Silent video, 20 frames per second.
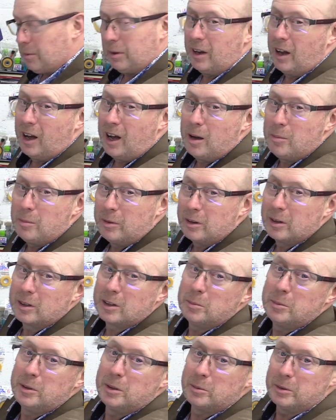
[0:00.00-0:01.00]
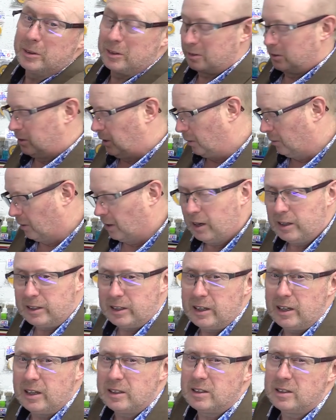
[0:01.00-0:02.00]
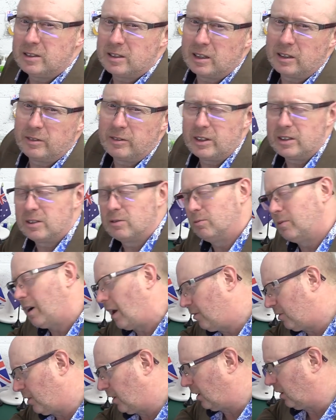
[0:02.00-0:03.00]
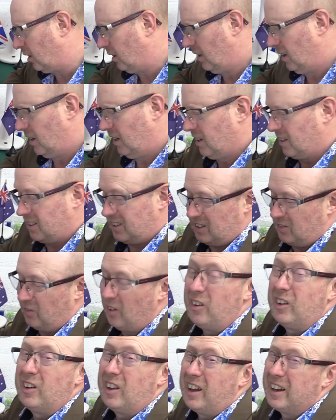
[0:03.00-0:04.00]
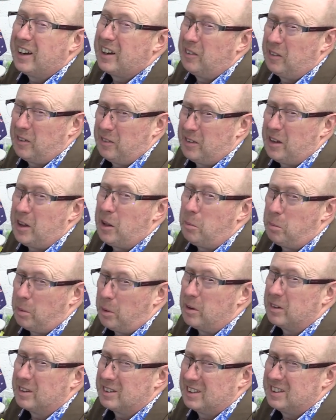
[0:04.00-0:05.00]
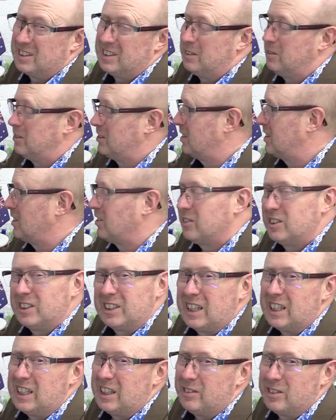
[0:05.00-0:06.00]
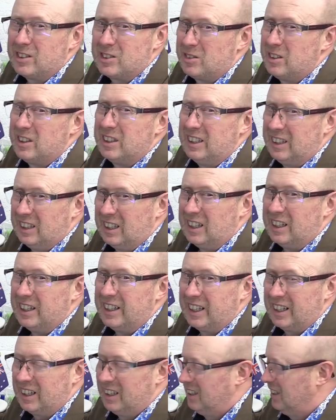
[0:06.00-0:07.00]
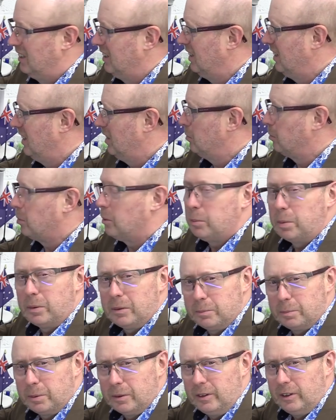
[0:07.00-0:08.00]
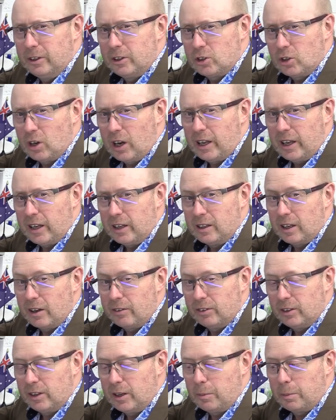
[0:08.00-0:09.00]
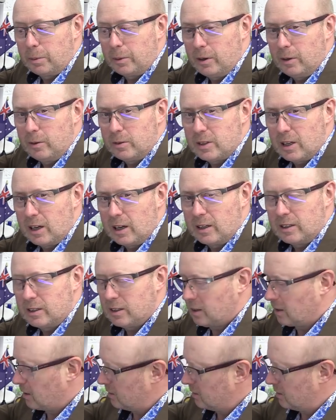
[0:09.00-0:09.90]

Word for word: and Arma are coming up with new ideas instead of this Revell, because it's very like a Revell box, isn't it? Which I don't think any of us really like. But put, putting the tray in definitely improves that as a,